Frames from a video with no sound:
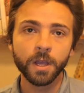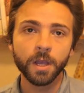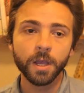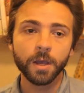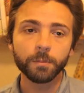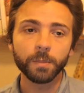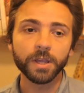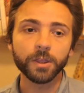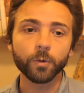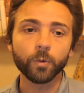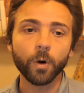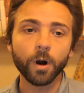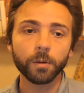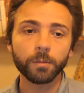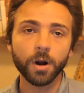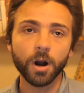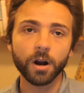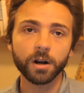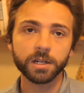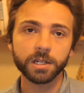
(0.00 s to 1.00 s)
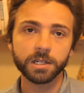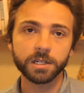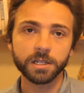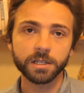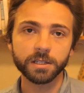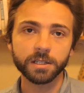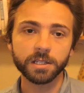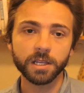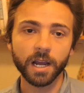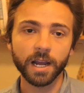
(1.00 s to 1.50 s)
"May the
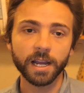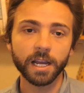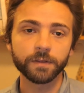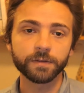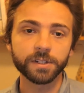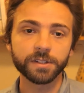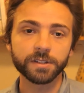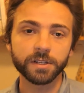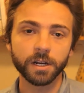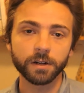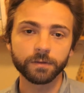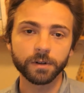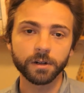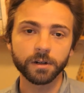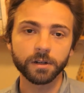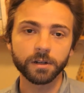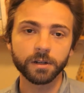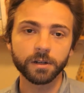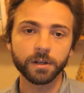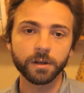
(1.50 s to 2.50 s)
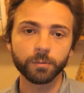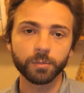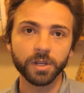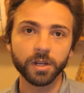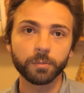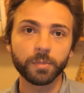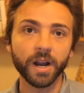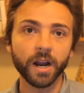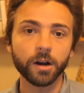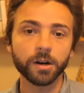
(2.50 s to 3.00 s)
warm-heartedness I have discovered be a
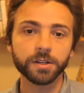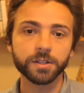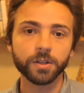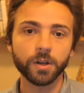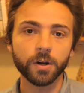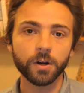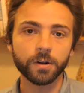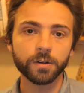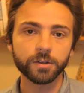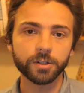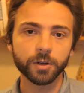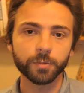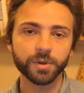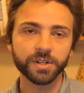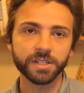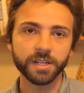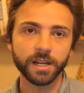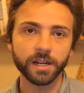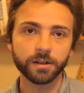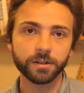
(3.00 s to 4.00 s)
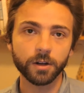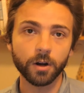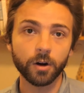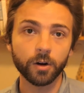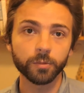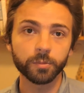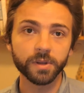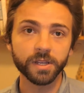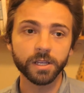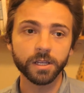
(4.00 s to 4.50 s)
parasol to protect all
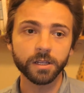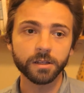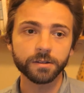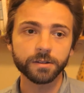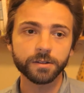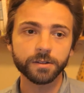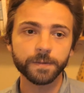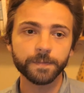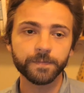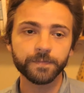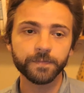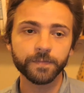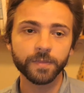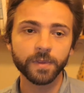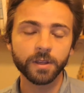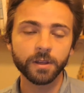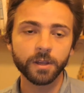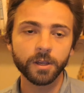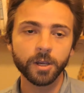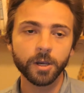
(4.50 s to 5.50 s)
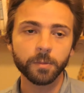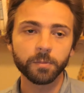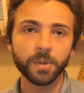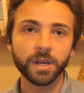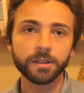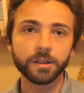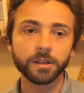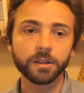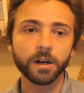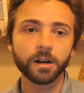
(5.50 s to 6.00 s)
beings. May
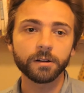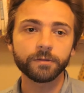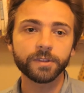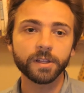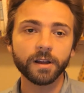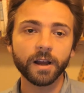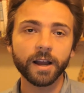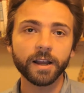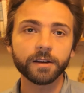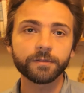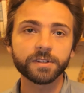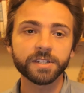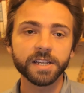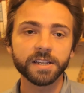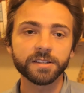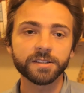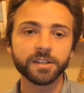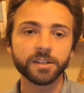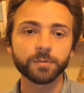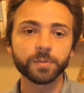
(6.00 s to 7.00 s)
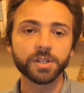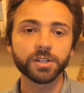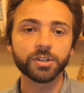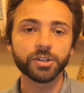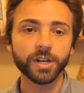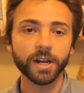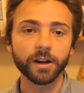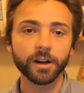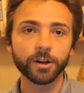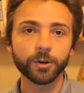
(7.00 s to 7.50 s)
the love that I have tasted be
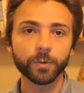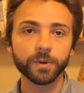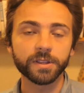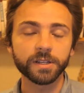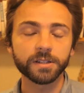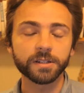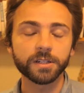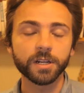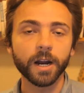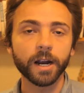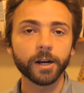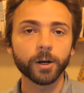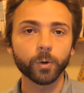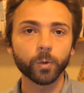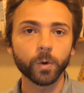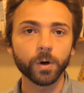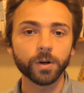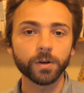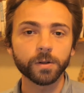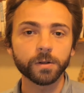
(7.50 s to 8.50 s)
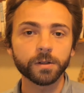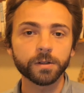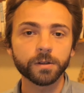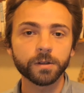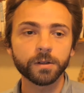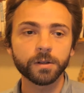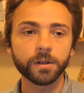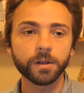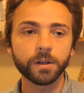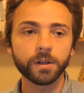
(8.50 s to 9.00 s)
shared with the entire world.
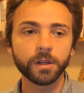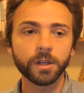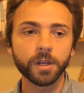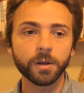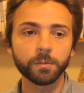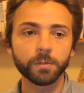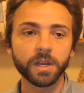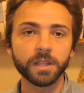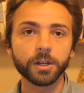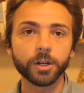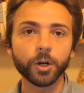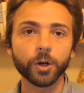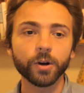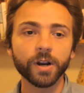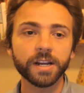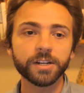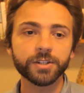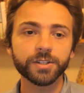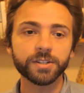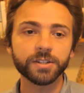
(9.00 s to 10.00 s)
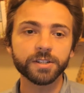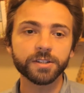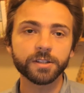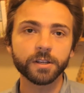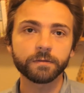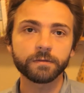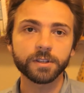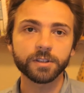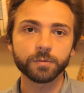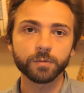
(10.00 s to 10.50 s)
May the courageousness of
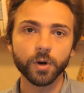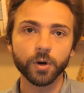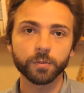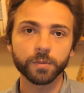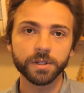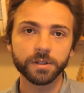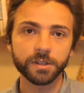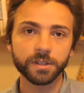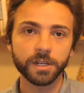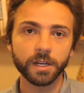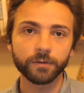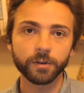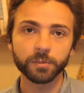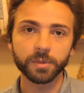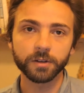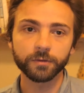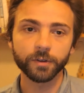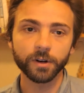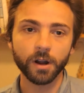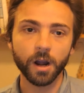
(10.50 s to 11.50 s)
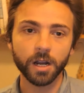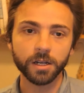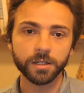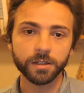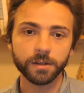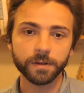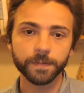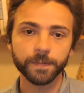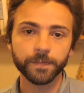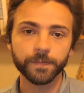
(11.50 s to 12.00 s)
this moment never be forgotten.